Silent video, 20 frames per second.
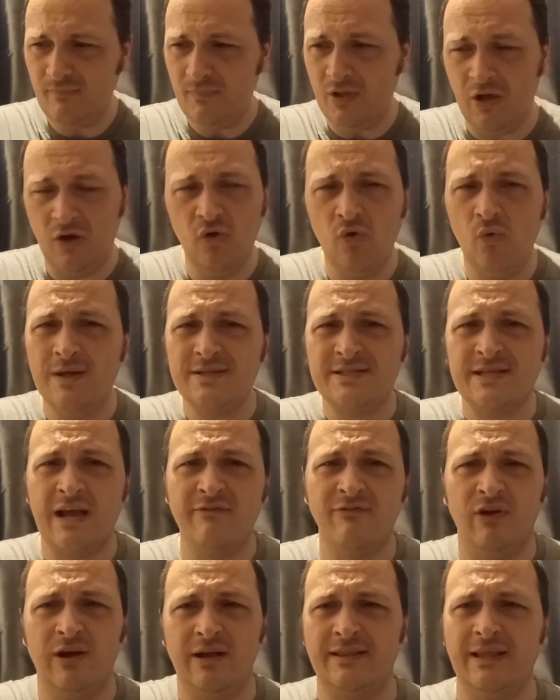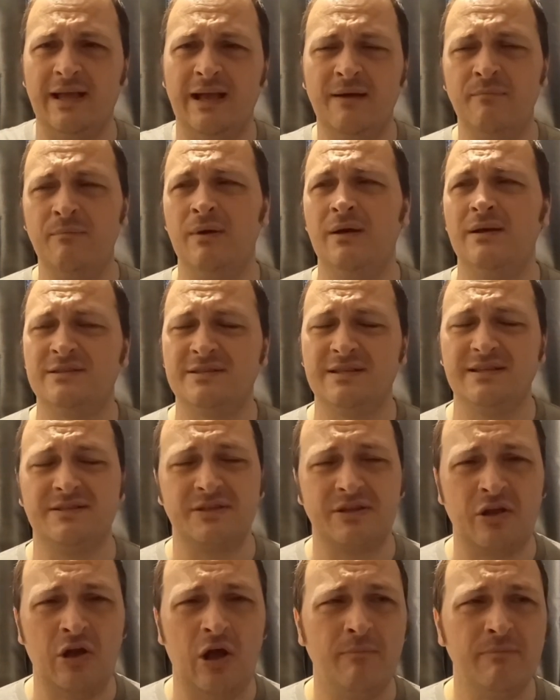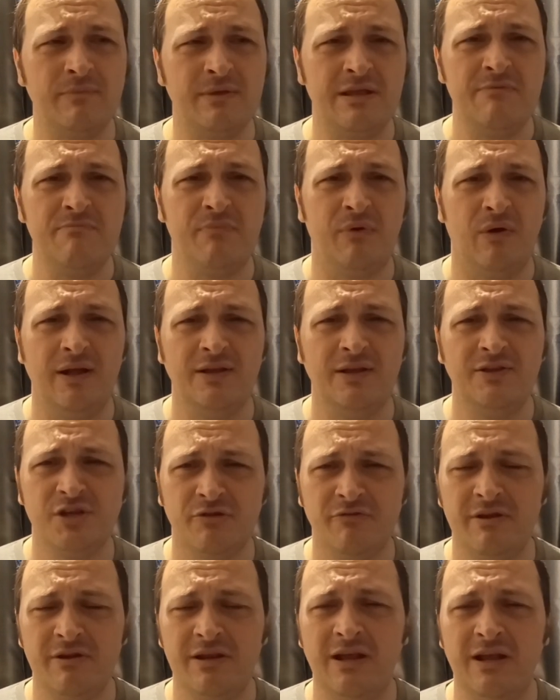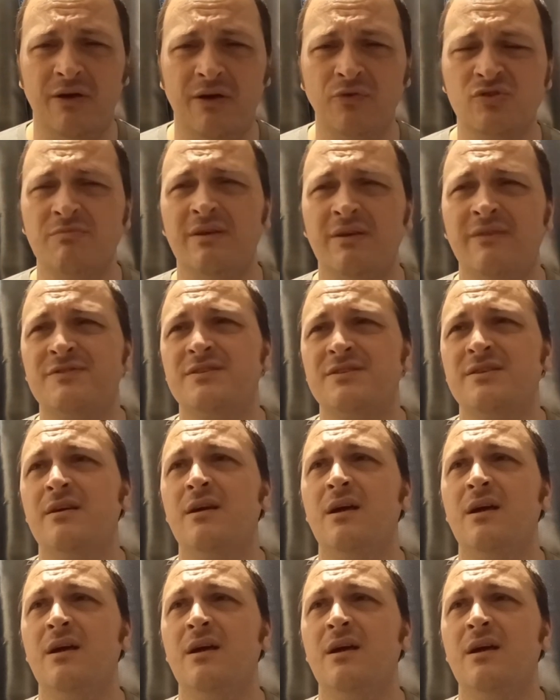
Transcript: I always have like that, and plus it's accompanied by Jerry Goldsmith's